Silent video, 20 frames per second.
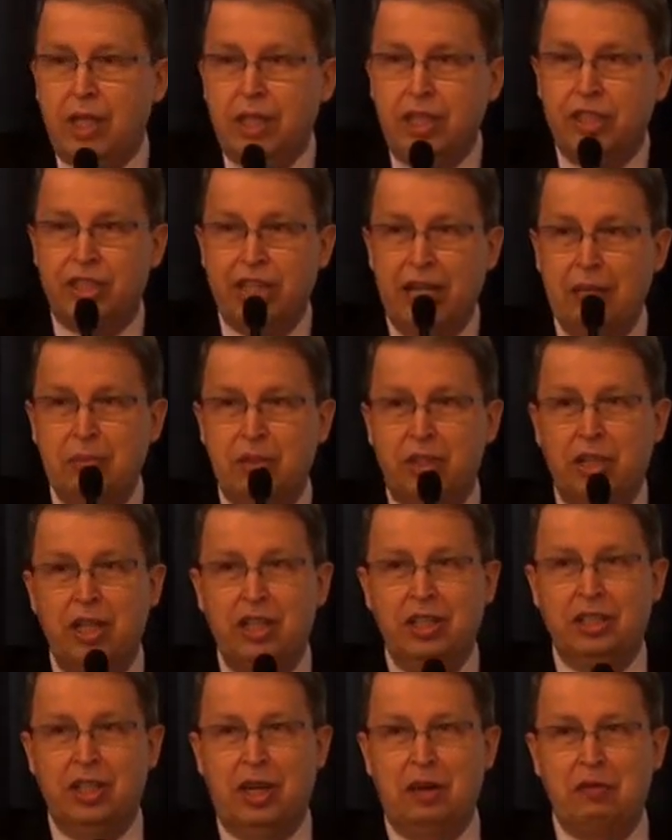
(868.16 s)

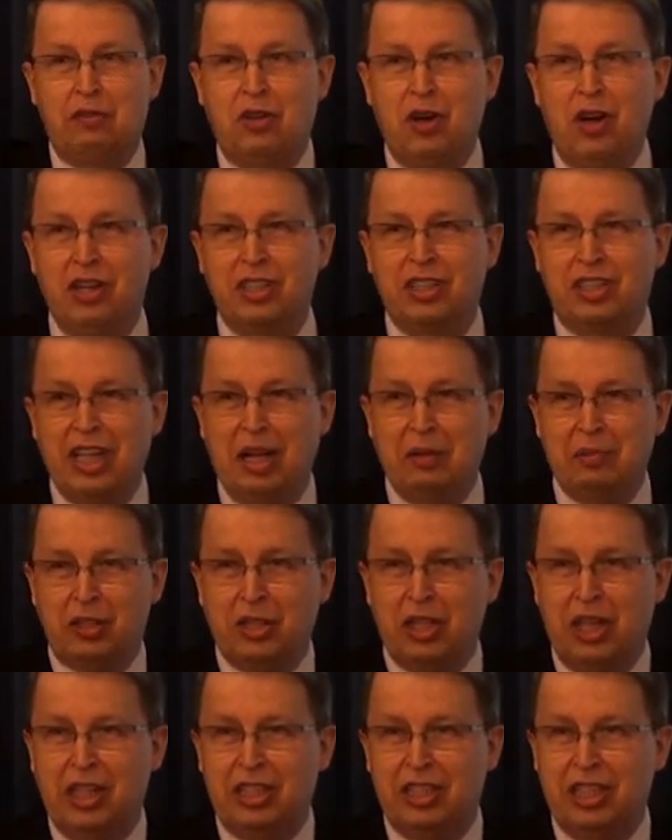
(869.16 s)
Samson, of course,
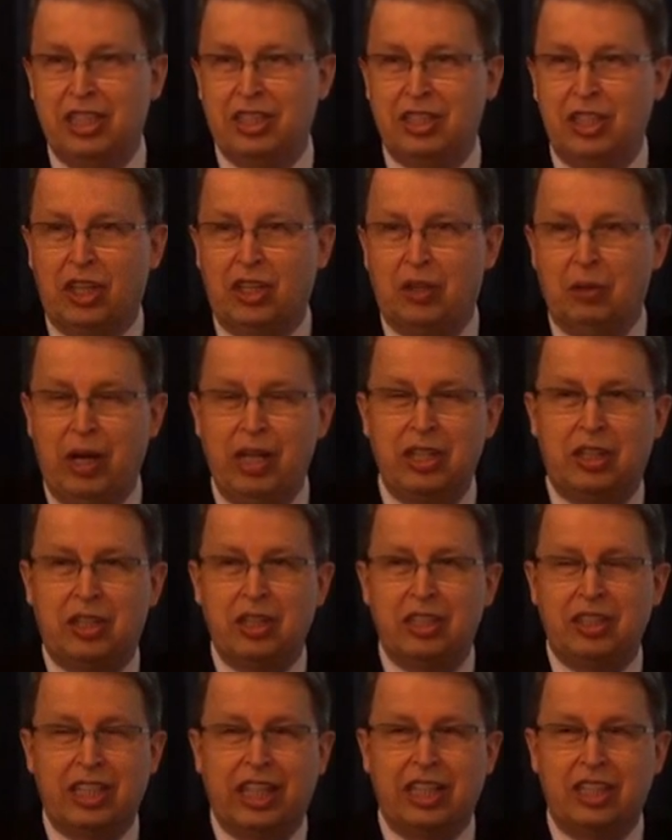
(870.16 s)
Samson is the
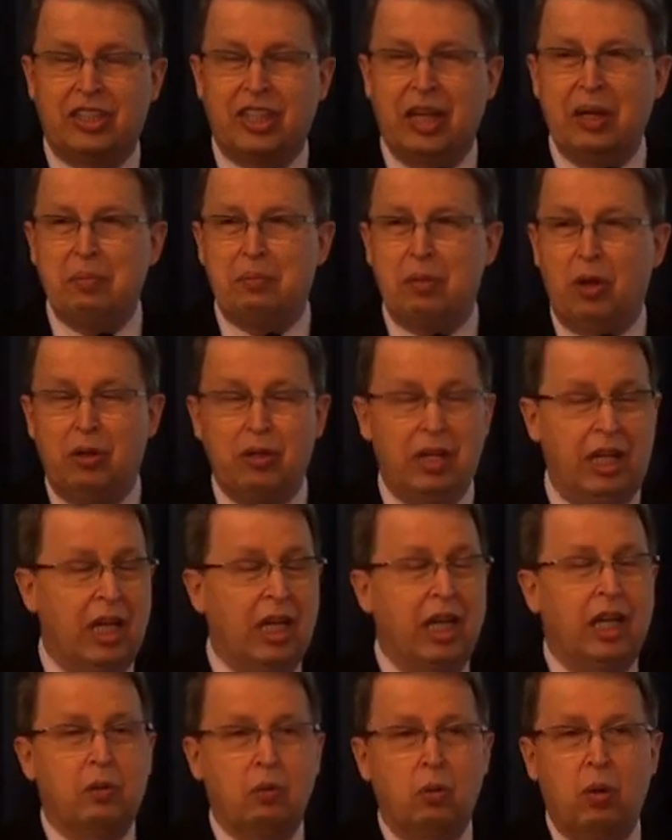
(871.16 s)
greatest example.
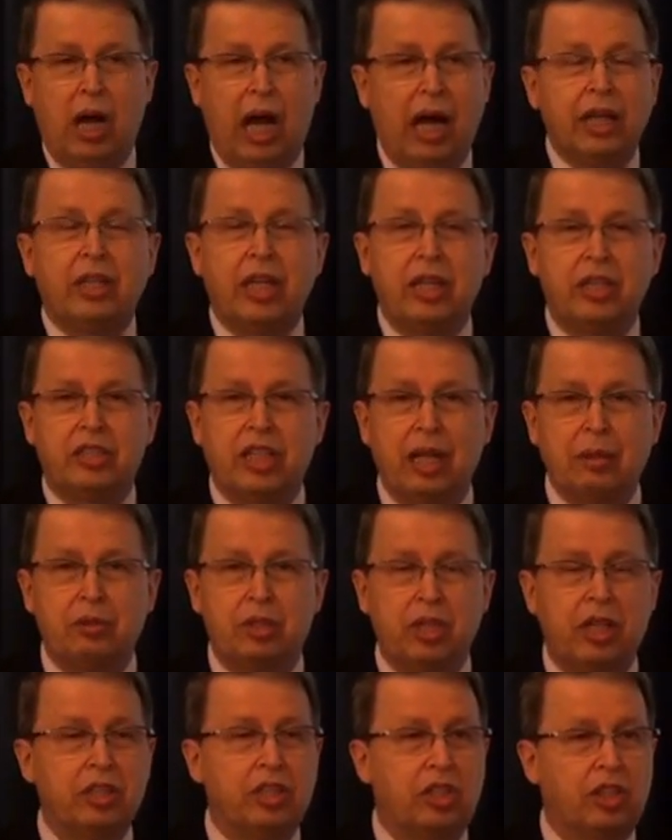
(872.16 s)
I think
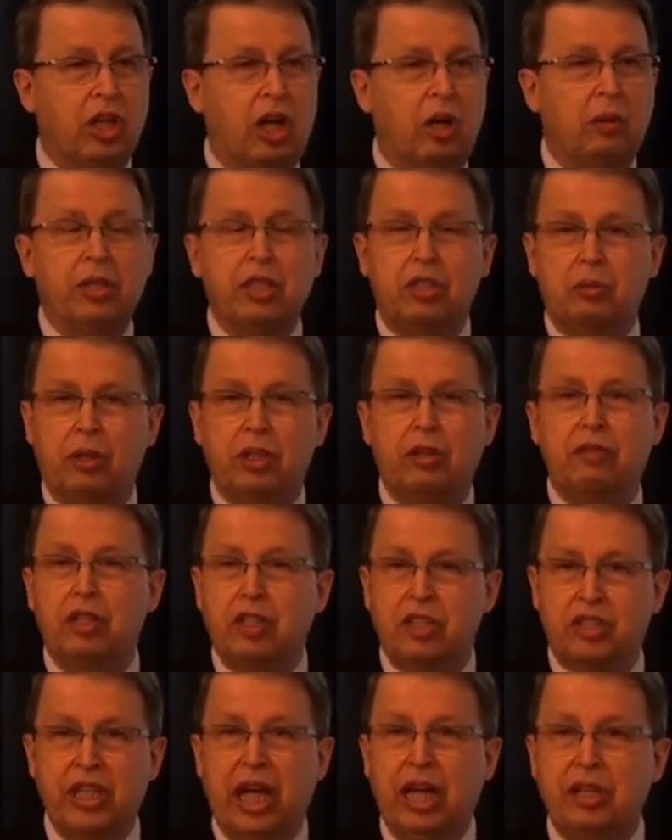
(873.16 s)
Samson's story is one of
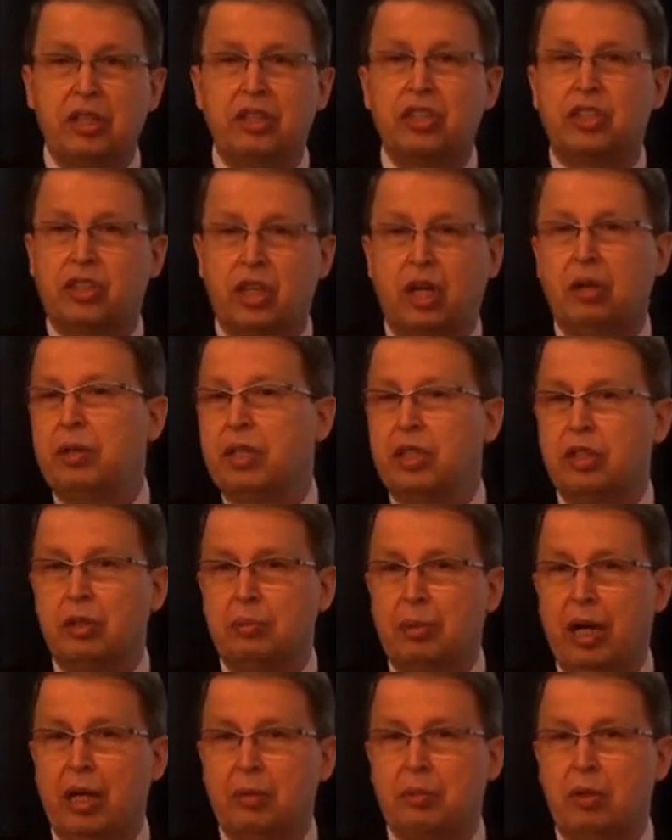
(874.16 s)
the saddest story in the
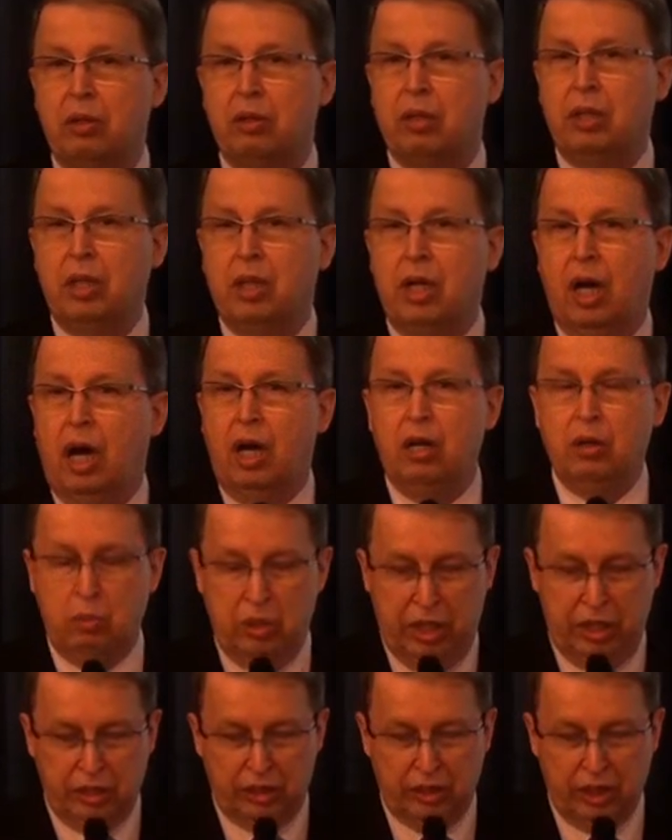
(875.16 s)
Bible.
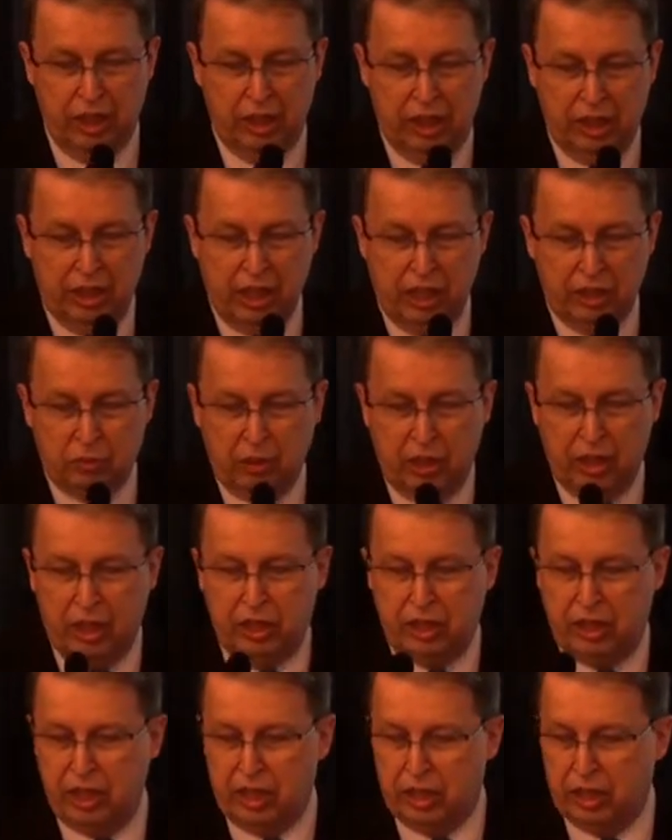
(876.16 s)
Always, that's what I
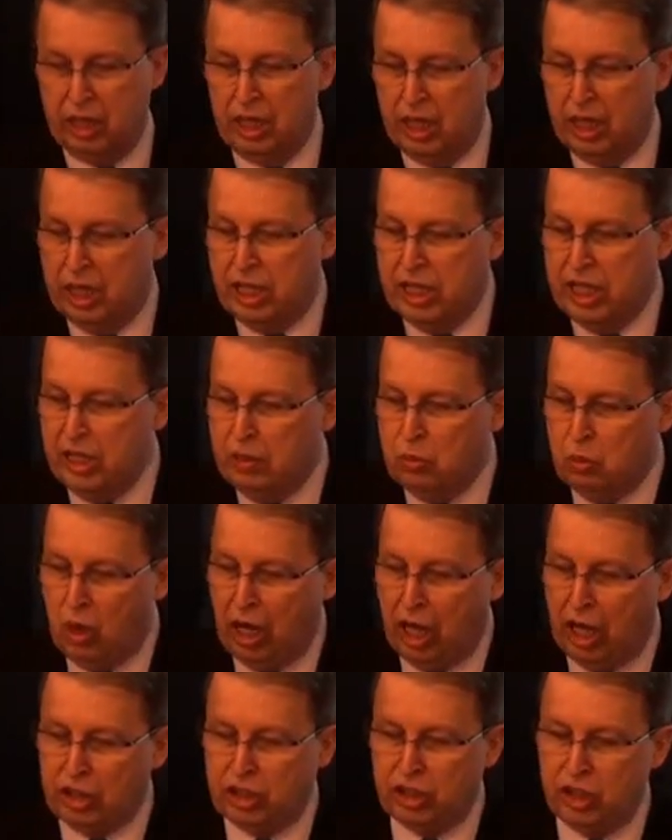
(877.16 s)
think. He
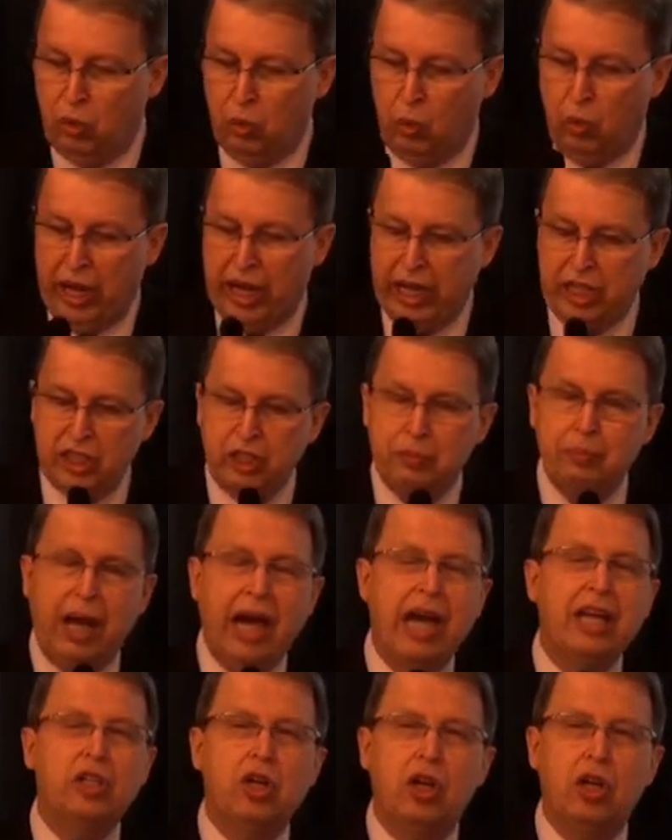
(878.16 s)
was raised
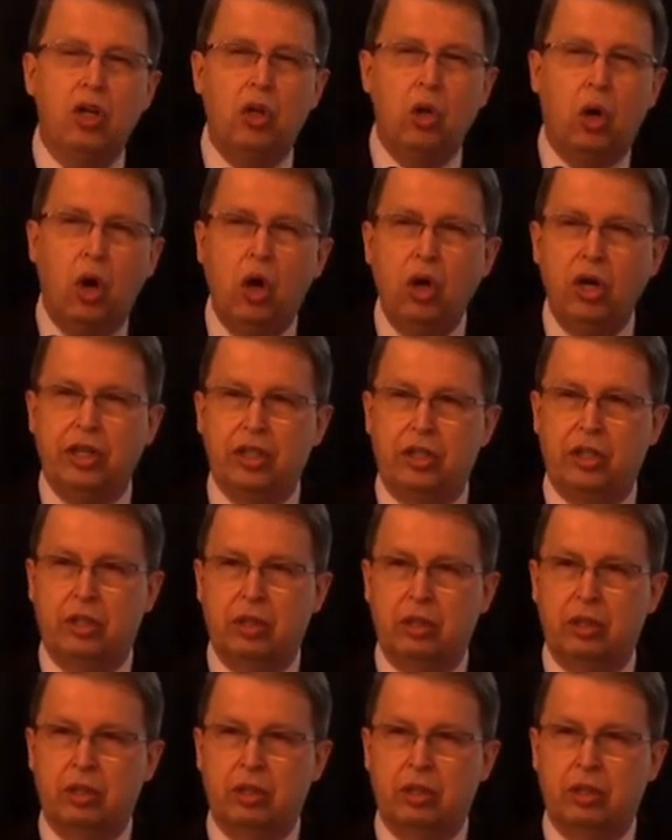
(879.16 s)
by the Lord